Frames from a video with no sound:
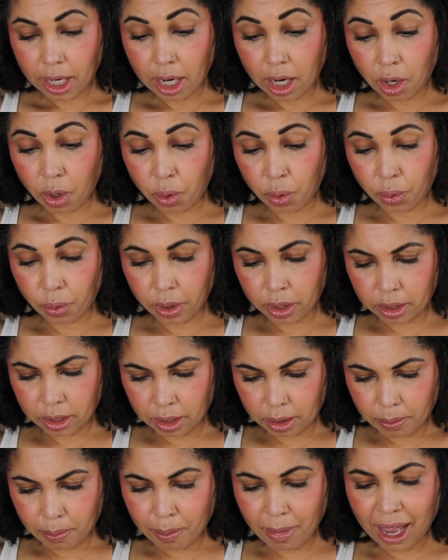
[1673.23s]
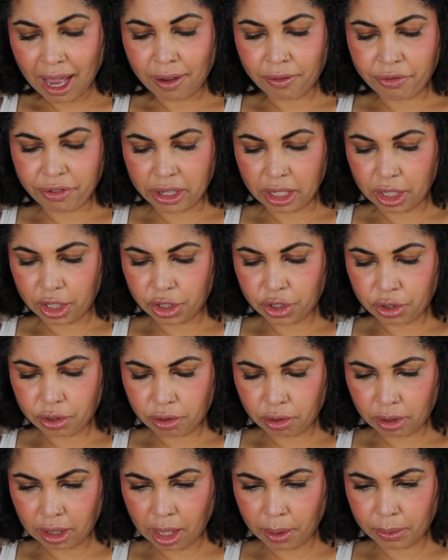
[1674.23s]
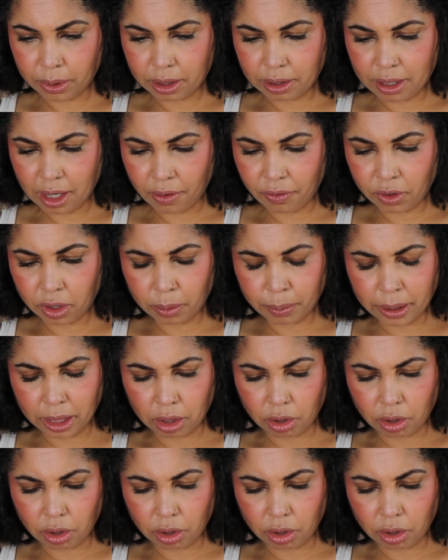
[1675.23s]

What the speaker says: Oh, it's matte finish, so that would definitely be